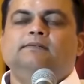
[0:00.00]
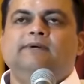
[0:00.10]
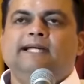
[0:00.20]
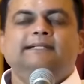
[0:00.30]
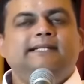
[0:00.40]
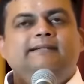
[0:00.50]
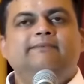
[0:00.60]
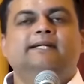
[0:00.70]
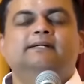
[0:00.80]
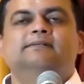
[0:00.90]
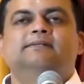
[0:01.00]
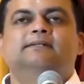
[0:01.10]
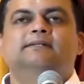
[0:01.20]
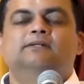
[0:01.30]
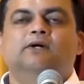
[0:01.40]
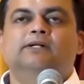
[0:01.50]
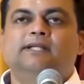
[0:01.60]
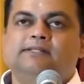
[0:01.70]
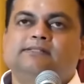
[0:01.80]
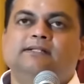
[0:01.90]
while leaving, Lord
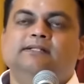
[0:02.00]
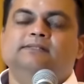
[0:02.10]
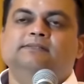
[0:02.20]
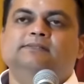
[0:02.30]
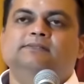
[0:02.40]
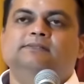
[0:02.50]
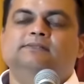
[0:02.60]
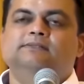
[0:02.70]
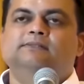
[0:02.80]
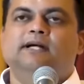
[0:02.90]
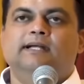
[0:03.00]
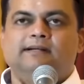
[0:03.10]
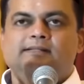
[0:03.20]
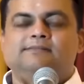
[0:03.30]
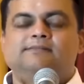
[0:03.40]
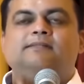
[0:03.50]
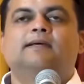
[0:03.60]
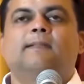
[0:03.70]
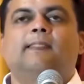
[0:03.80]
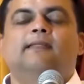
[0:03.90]
Krishna addressed
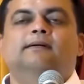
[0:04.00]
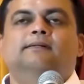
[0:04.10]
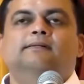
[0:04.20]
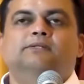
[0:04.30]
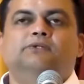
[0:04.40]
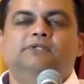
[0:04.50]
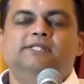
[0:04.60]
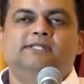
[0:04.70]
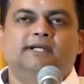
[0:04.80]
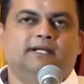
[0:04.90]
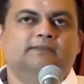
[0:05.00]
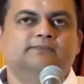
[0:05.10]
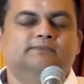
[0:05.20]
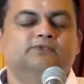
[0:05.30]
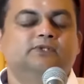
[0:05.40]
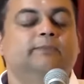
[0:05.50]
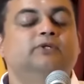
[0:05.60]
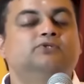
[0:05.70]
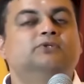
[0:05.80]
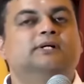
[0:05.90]
Yudhishthira.
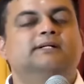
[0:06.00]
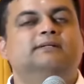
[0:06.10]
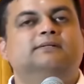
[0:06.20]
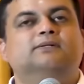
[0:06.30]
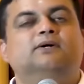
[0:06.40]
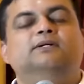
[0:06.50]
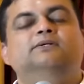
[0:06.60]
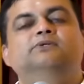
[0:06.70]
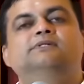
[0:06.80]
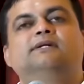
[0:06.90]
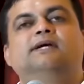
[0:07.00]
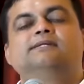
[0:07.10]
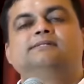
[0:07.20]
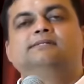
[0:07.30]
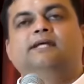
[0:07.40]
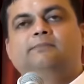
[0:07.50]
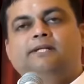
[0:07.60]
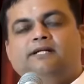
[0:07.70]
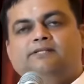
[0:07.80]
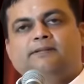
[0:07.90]
Swami used to call Yudhishthira as
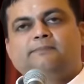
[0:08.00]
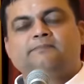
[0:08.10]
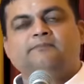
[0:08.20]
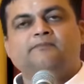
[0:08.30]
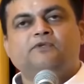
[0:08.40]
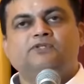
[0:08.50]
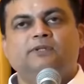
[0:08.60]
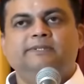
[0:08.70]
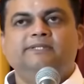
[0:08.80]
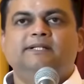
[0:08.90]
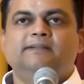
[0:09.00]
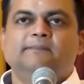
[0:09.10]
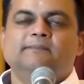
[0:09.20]
Dharmaraja. Swami said,